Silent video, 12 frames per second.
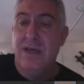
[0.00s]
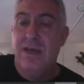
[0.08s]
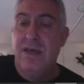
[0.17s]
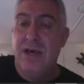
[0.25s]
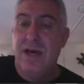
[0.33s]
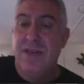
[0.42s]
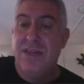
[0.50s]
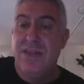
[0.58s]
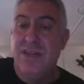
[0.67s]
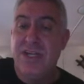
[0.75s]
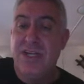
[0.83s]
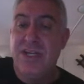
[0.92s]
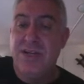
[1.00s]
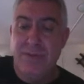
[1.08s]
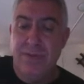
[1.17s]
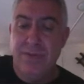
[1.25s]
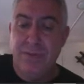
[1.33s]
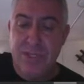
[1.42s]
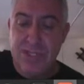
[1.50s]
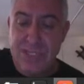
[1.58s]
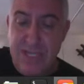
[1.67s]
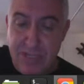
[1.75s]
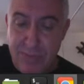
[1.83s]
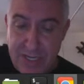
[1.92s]
Let me put this
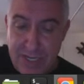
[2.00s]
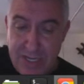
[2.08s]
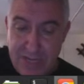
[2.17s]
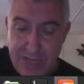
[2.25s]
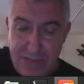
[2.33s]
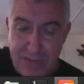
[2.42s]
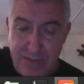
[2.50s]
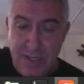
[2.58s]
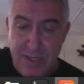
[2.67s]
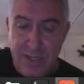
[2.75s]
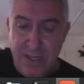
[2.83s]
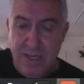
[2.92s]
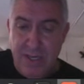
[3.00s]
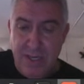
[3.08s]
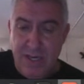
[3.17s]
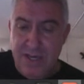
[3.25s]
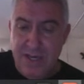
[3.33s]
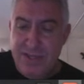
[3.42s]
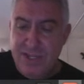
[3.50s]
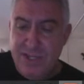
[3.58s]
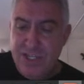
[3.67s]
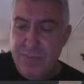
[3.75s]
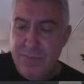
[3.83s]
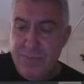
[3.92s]
down at the bottom. There we go. The
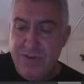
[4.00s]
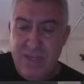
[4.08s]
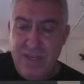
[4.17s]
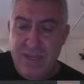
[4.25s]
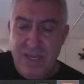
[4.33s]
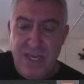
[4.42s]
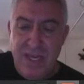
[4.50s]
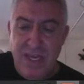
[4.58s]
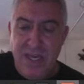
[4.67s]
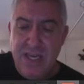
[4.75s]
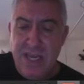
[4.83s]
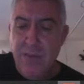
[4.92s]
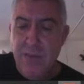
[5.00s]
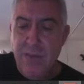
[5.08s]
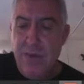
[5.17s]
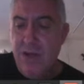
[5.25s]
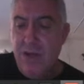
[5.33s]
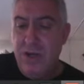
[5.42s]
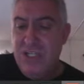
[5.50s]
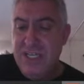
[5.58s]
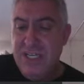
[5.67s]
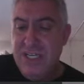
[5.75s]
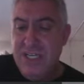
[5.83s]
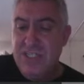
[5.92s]
shape of the Gateway Arch
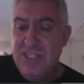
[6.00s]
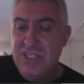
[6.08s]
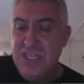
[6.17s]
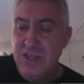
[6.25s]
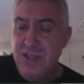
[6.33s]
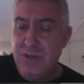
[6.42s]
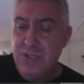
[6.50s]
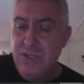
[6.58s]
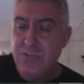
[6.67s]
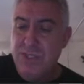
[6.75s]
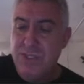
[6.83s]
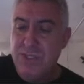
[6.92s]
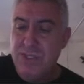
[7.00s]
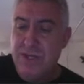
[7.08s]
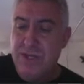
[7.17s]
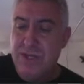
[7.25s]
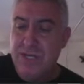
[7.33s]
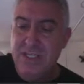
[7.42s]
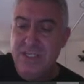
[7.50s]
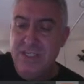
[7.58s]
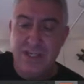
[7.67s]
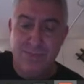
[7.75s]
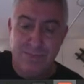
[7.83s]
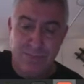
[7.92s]
in St. Louis, Missouri is
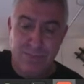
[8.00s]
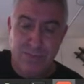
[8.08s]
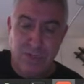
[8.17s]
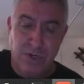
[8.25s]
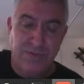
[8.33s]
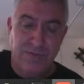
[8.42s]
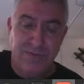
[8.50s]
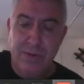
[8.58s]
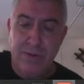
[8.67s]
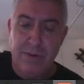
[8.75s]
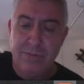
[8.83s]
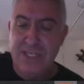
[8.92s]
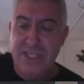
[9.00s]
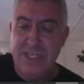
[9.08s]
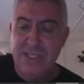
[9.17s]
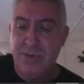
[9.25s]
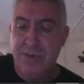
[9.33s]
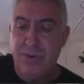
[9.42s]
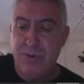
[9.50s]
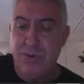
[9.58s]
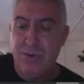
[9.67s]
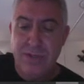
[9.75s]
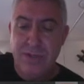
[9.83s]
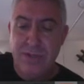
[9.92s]
a curve. It represents a
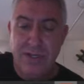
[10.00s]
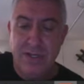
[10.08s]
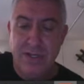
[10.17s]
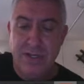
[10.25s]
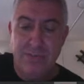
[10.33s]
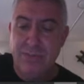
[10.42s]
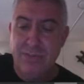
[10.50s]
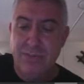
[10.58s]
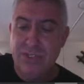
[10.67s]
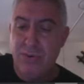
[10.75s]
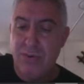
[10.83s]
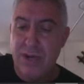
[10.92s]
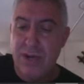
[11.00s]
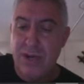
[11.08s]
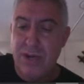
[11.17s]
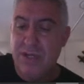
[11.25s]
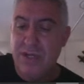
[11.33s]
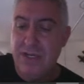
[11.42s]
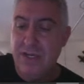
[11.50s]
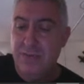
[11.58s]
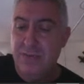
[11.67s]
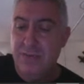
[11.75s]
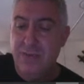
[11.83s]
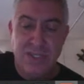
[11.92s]
parabola. It resembles a parabola
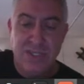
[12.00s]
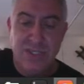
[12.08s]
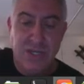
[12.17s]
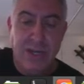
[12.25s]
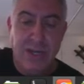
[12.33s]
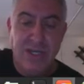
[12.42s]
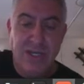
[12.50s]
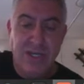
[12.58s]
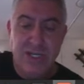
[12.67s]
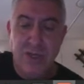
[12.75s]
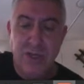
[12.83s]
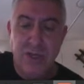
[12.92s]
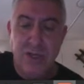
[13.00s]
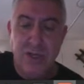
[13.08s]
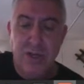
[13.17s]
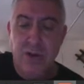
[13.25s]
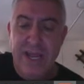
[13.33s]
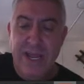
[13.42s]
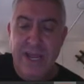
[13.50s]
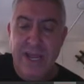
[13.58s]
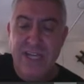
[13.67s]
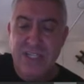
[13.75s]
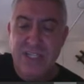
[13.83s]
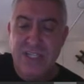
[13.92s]
with this equation where
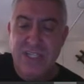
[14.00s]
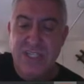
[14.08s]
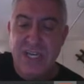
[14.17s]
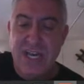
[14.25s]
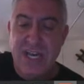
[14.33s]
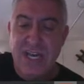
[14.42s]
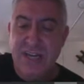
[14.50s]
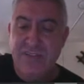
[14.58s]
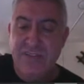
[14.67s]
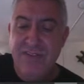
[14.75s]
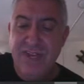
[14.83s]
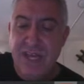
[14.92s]
h is the height in feet